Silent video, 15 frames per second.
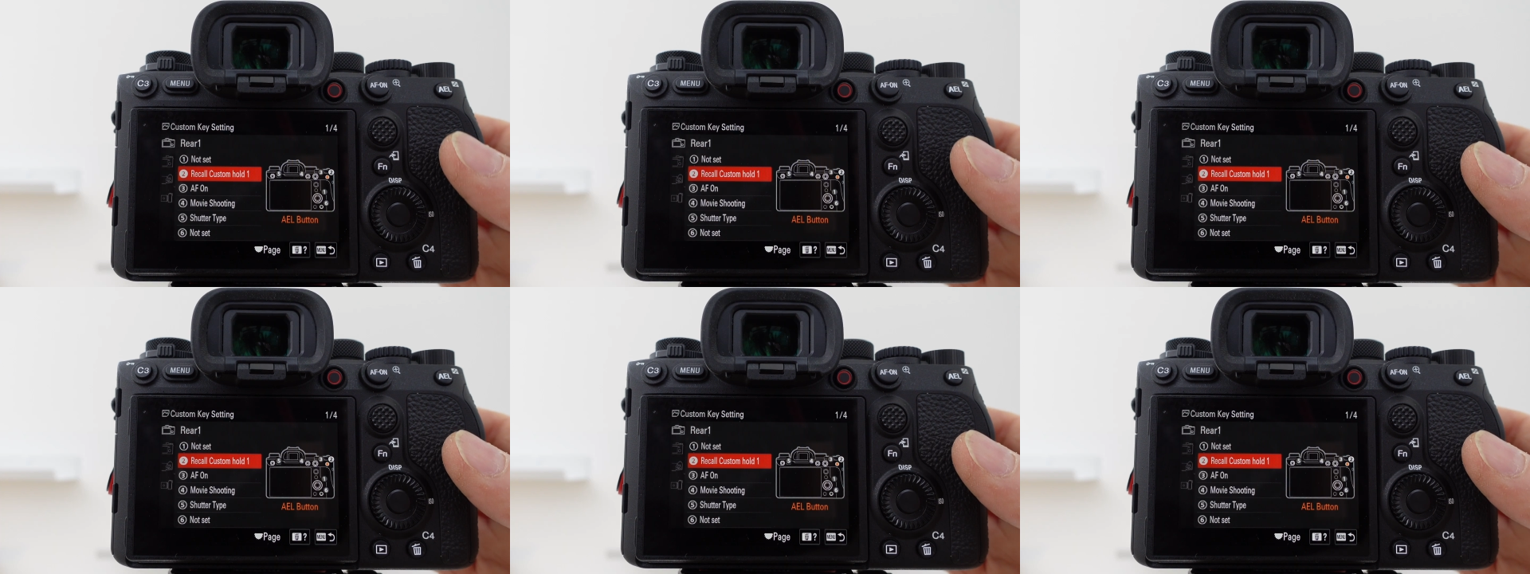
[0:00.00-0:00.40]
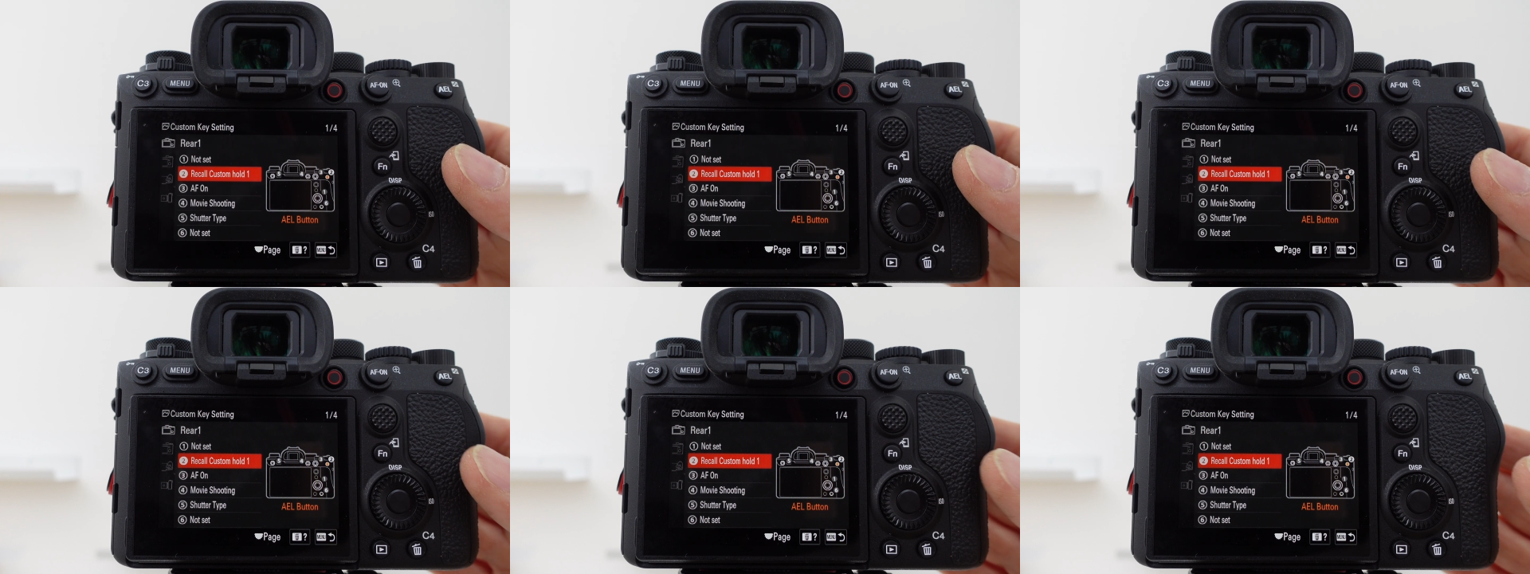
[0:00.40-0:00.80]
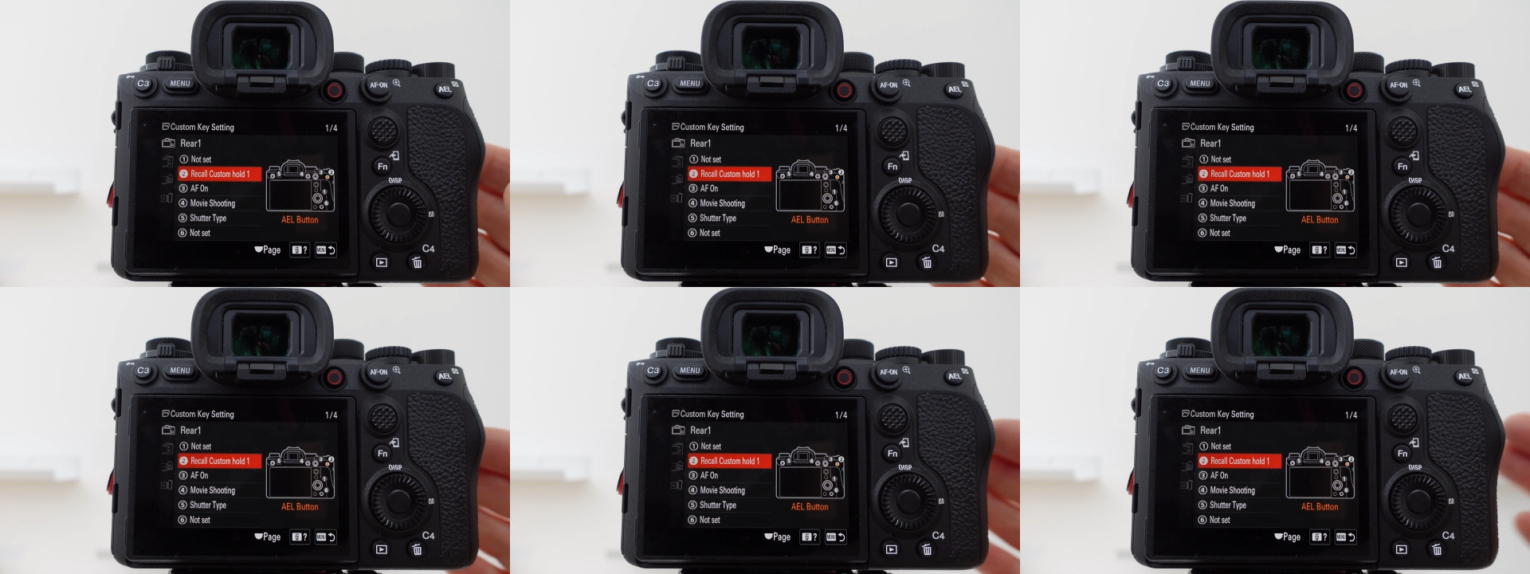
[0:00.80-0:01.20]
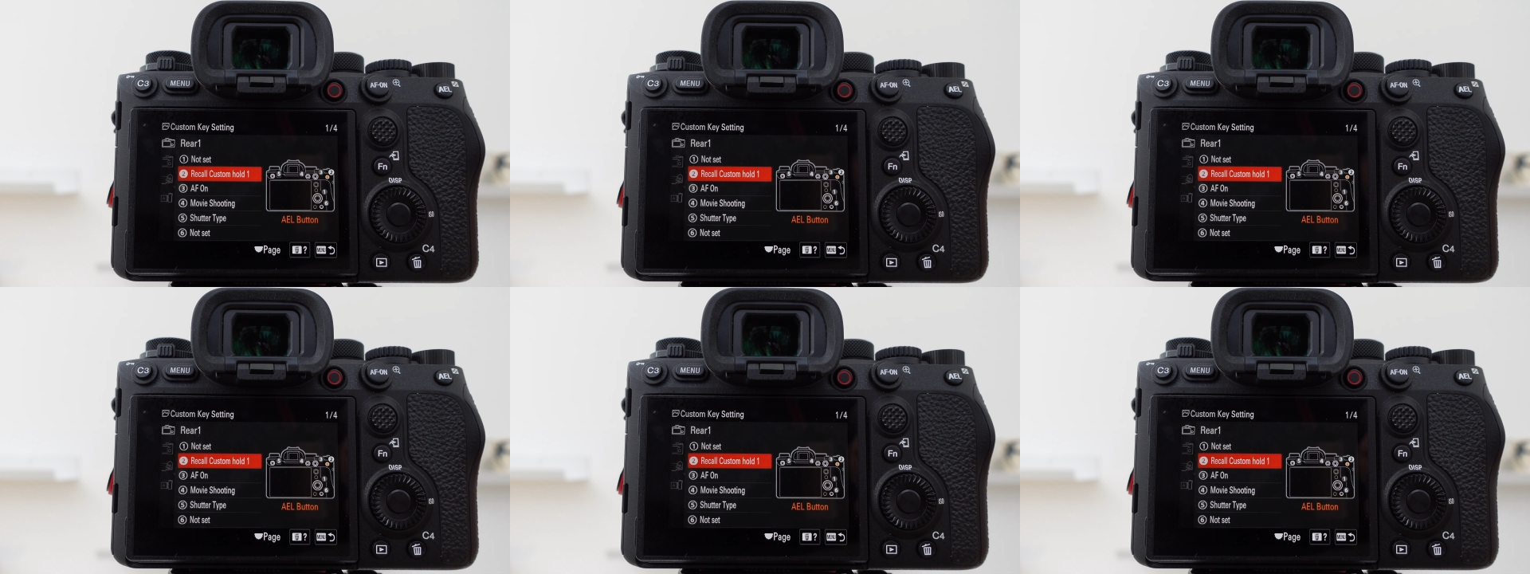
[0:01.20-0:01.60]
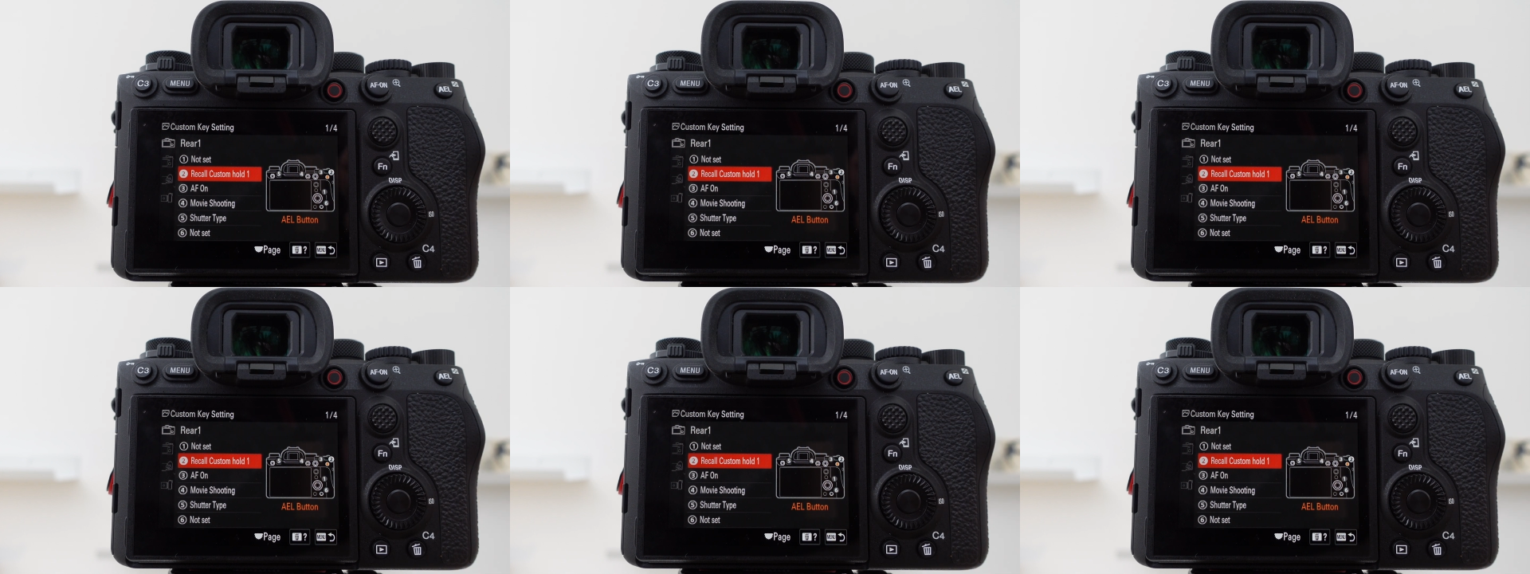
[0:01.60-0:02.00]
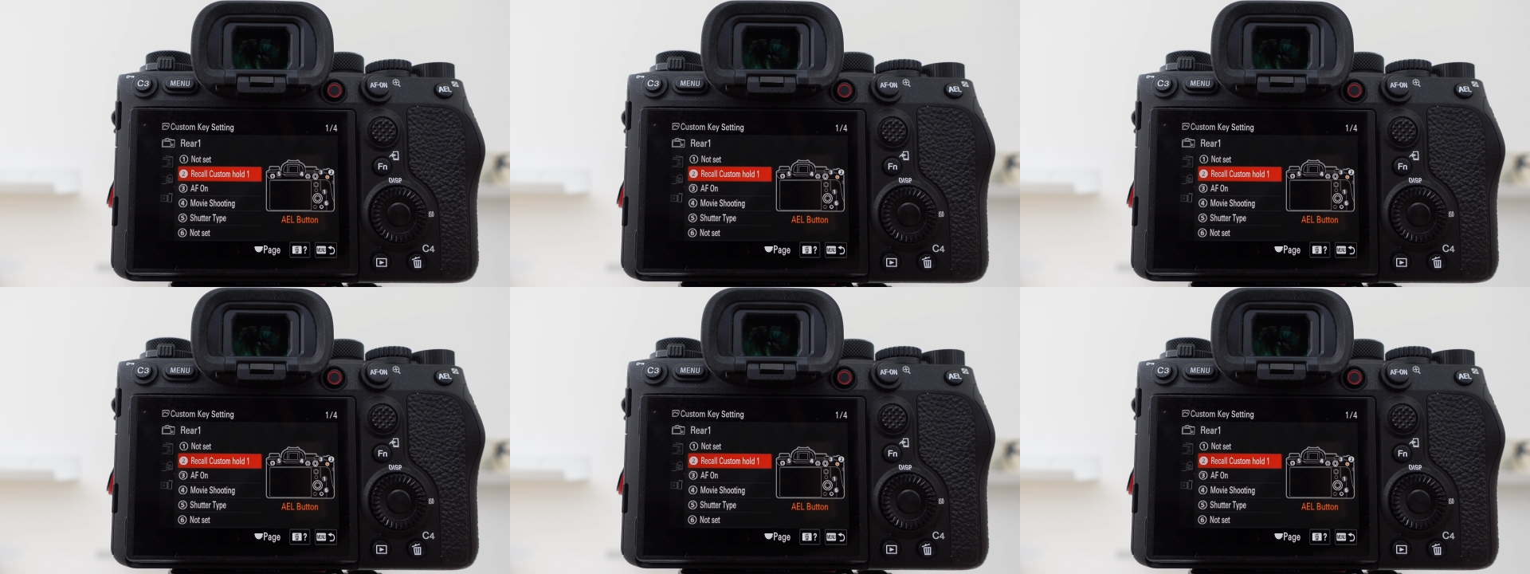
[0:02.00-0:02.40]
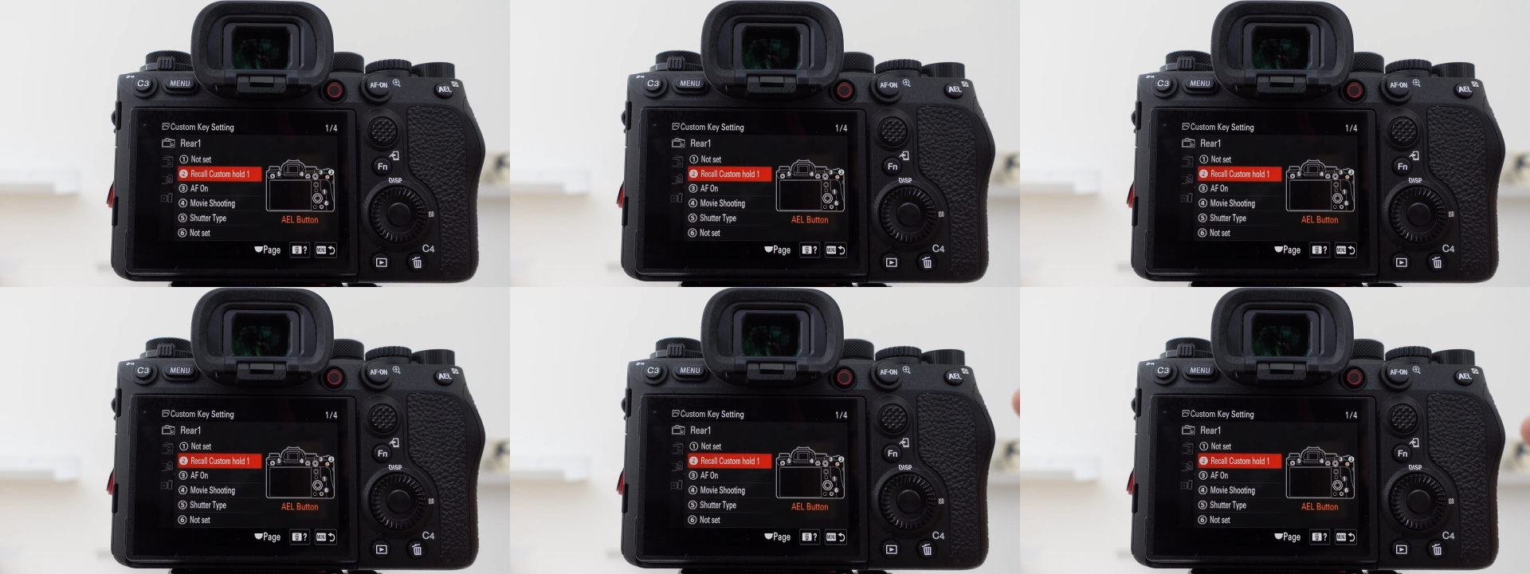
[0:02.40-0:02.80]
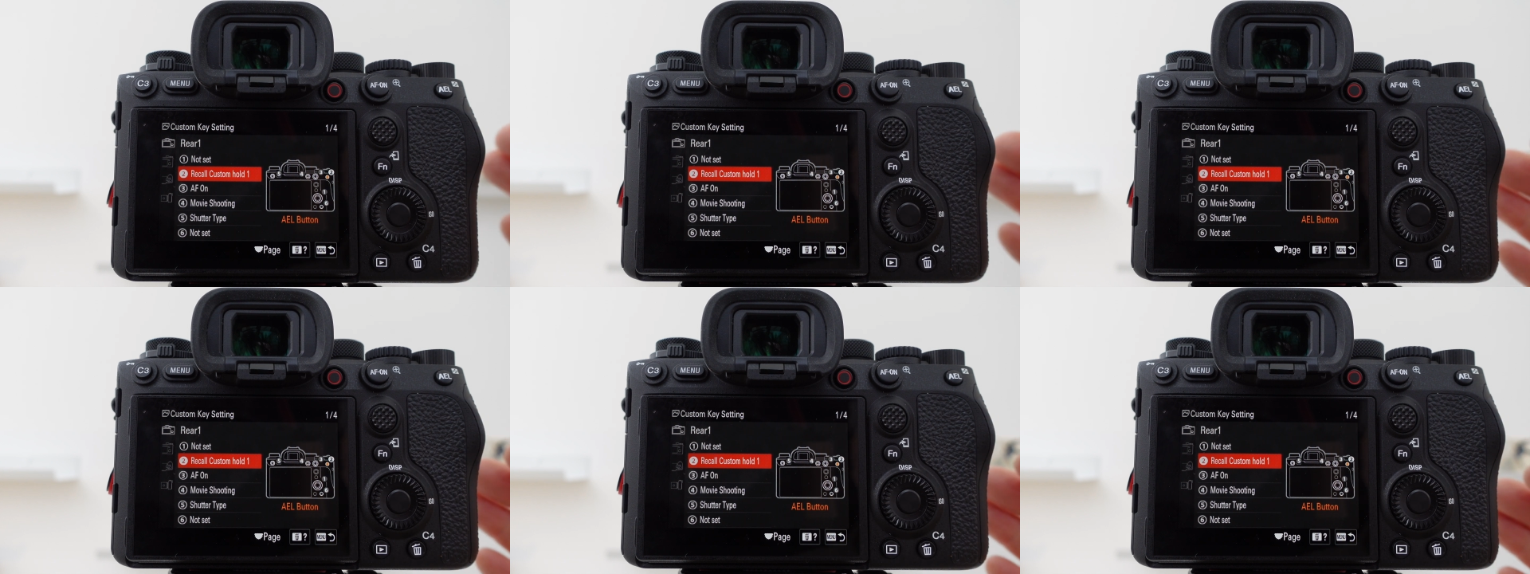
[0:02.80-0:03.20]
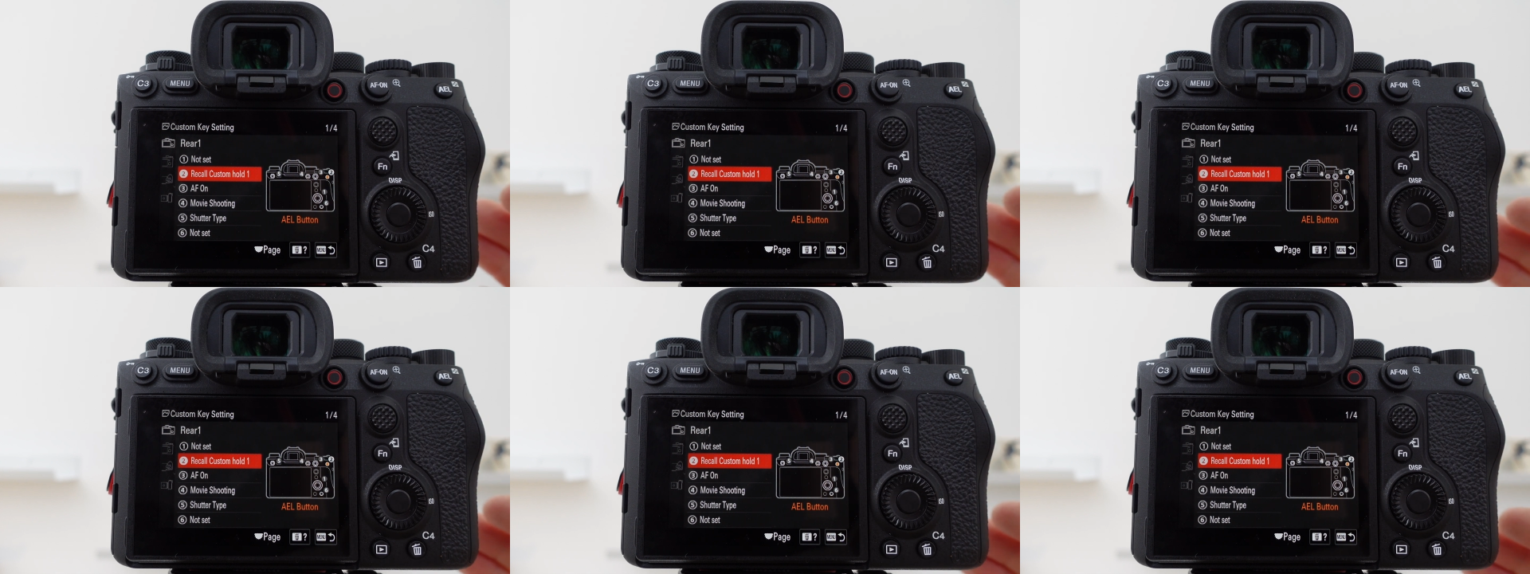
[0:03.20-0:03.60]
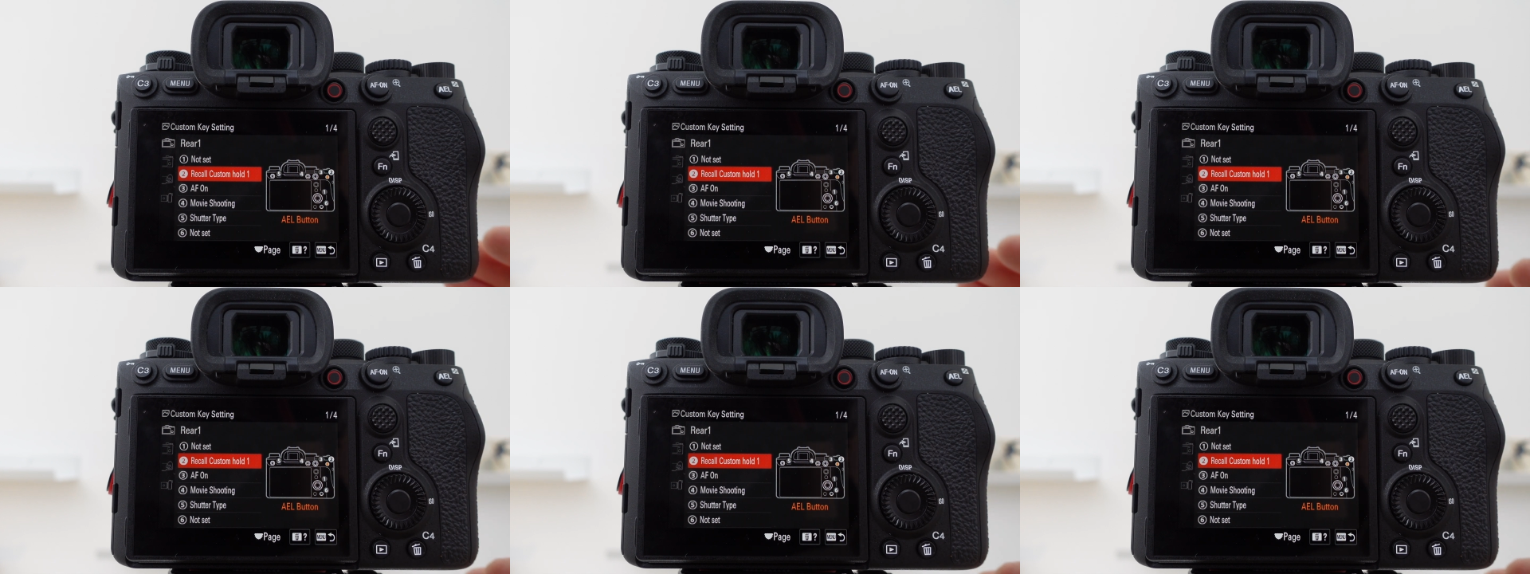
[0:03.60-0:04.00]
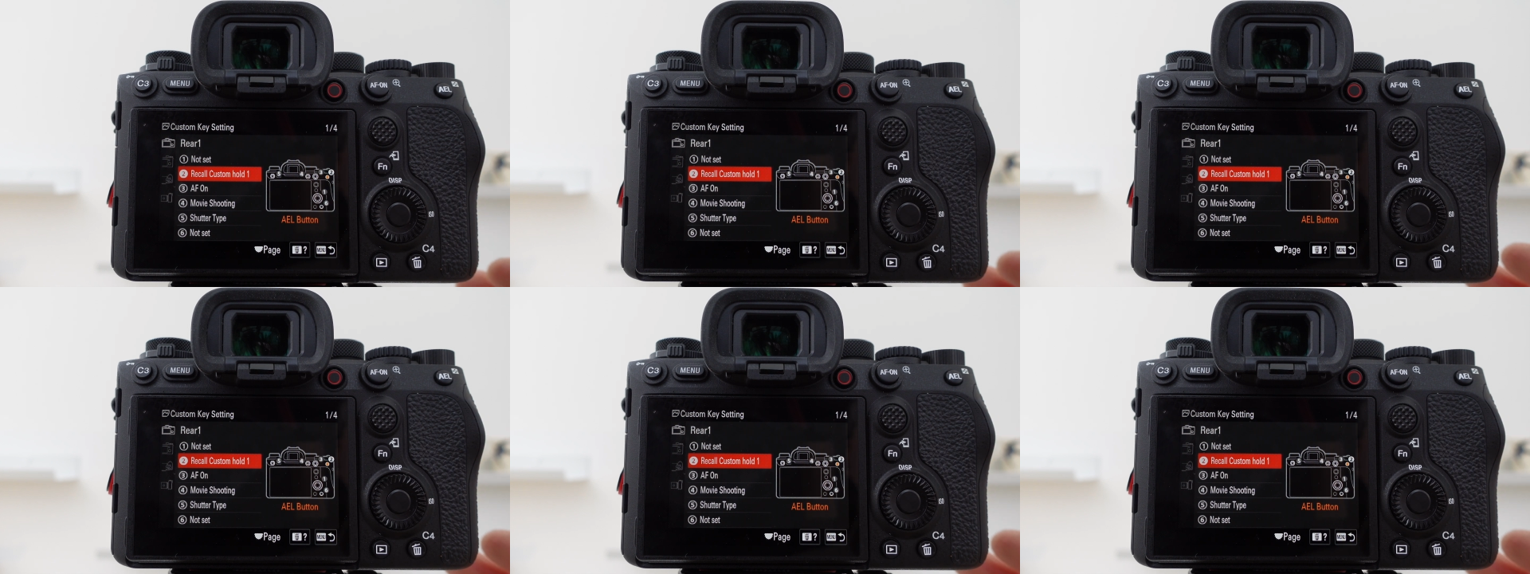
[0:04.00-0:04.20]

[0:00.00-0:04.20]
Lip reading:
Nobody's mouth can be seen.